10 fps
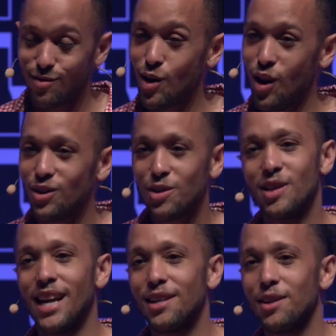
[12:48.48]
called
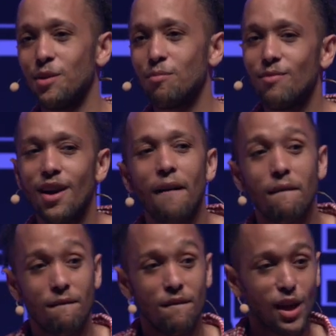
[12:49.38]
createCube,
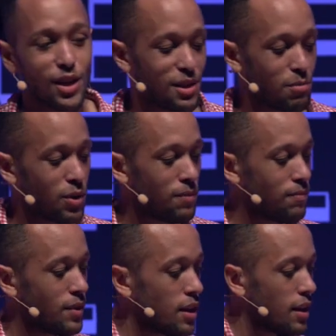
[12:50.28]
very simple.
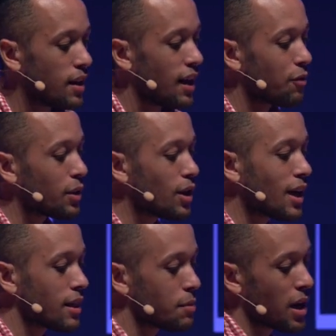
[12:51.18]
And if we look
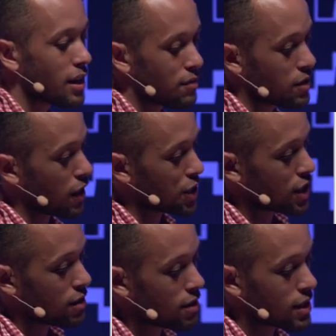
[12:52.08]
at the body of this
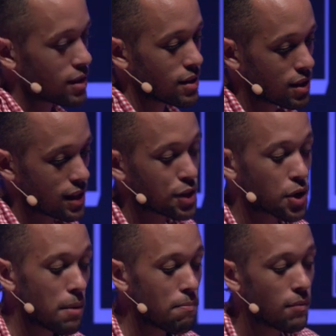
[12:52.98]
function, this is in C#.
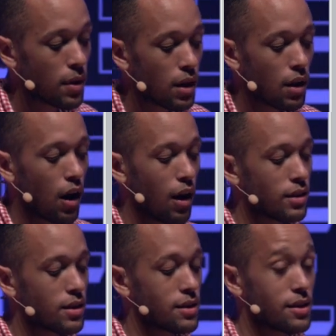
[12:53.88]
All
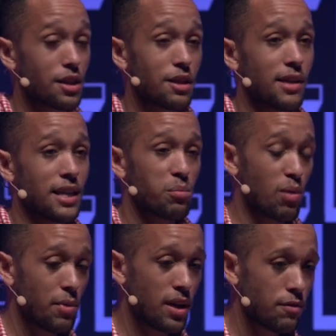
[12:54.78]
it does is it creates a
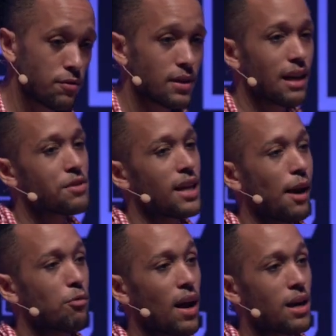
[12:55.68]
primitive, gives it
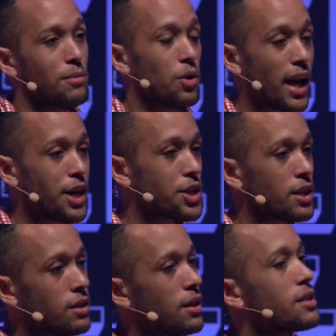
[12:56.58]
a random
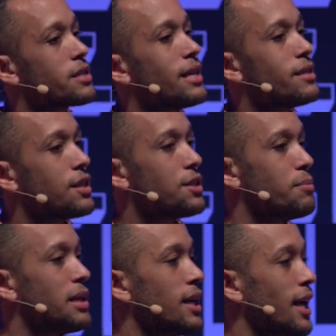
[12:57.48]
location, assigns it to
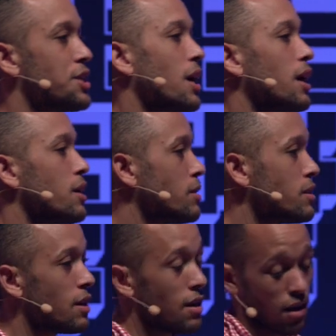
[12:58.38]
be a
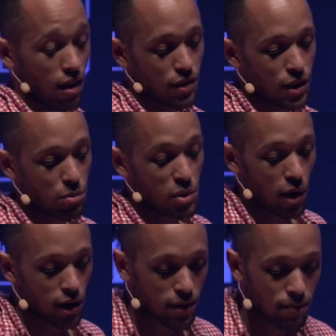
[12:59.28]
child of the cube
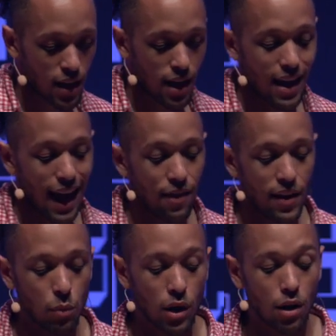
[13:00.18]
spawner, and
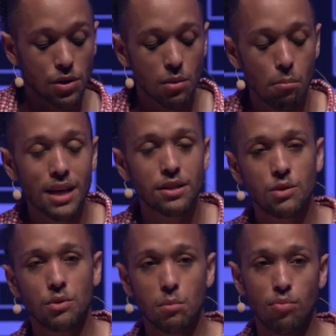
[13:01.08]
then we also
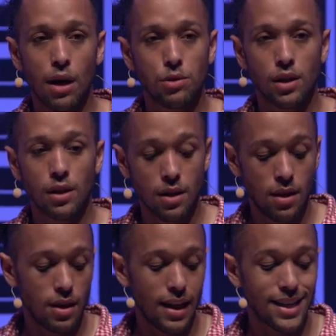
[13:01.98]
message with the browser
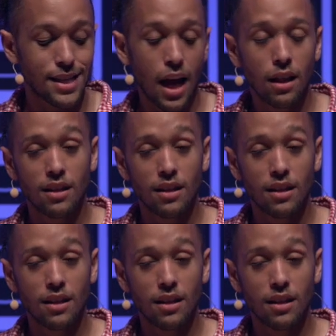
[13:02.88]
and tell